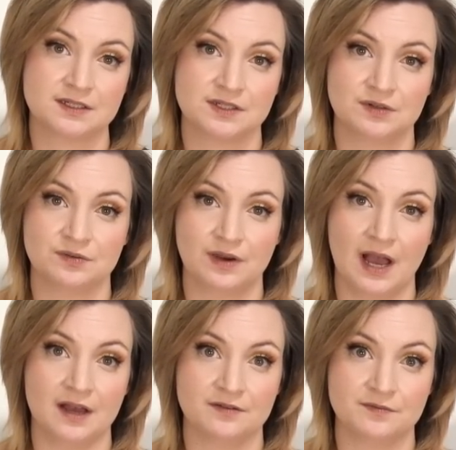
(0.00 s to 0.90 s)
to
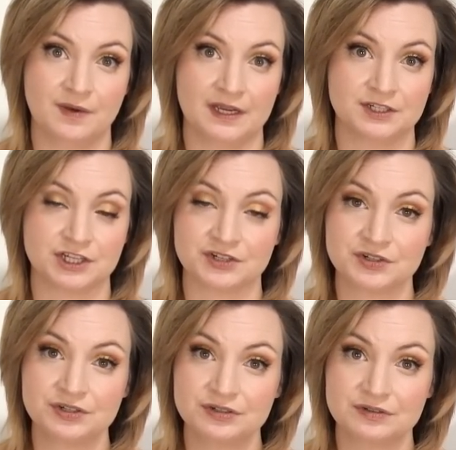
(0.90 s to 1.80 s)
have my
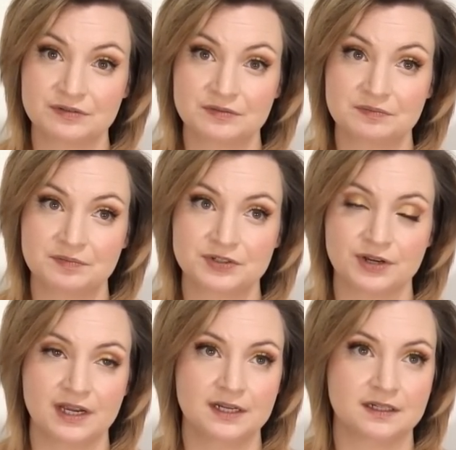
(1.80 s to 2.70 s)
gender
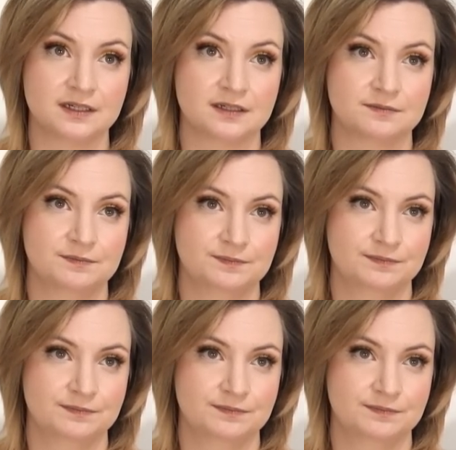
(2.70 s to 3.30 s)
portrayed in a